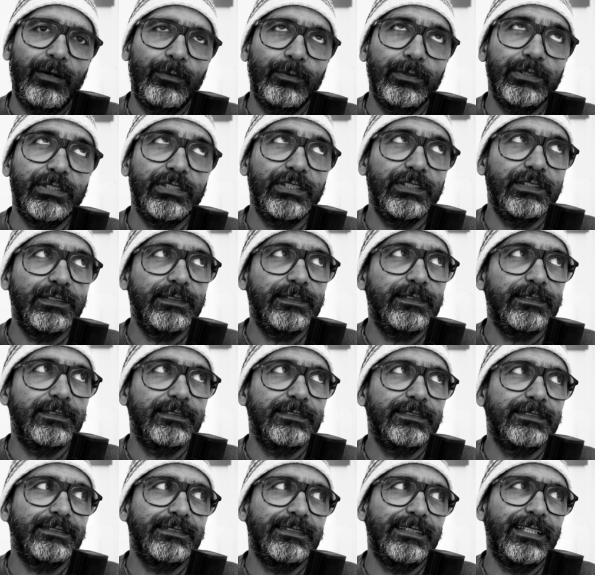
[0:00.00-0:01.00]
which
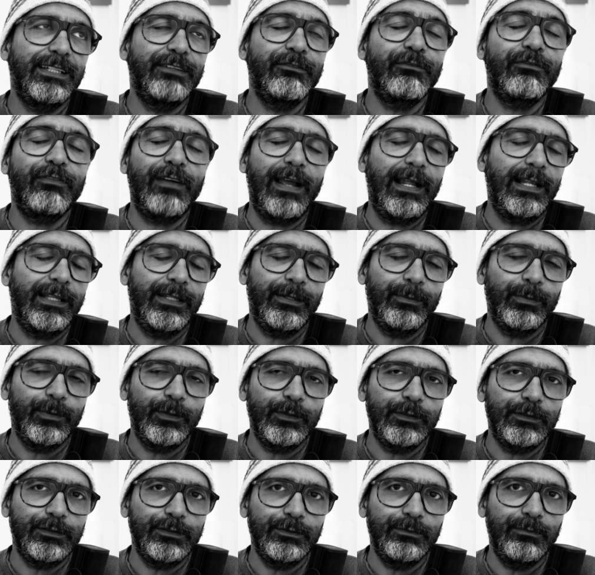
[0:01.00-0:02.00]
is
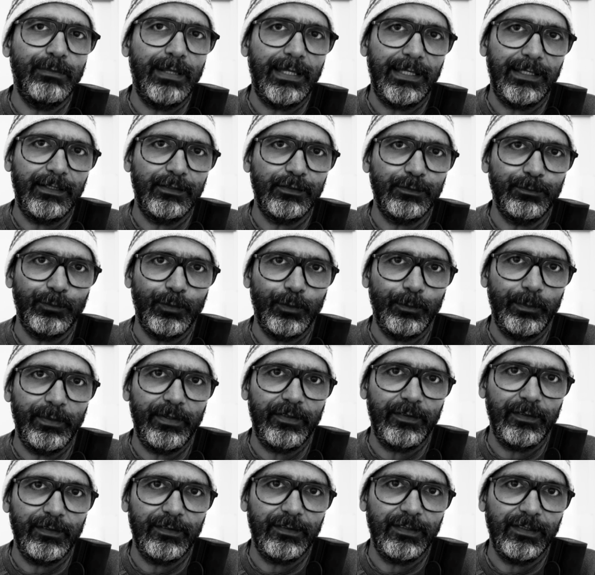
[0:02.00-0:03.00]
invaluable to many small
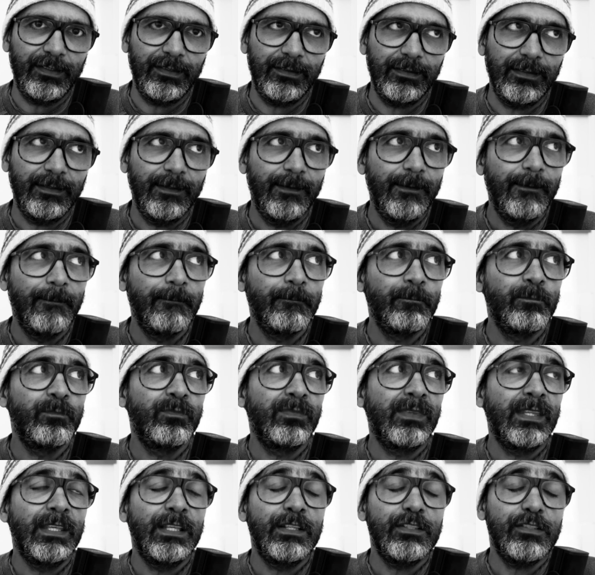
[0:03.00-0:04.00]
businesses.
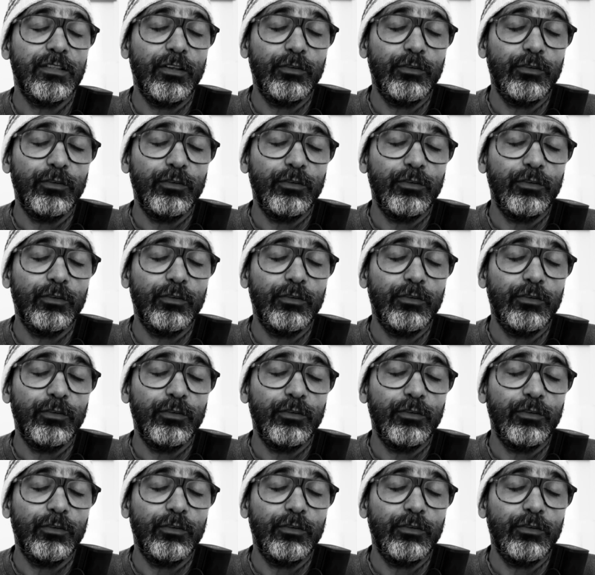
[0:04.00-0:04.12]
So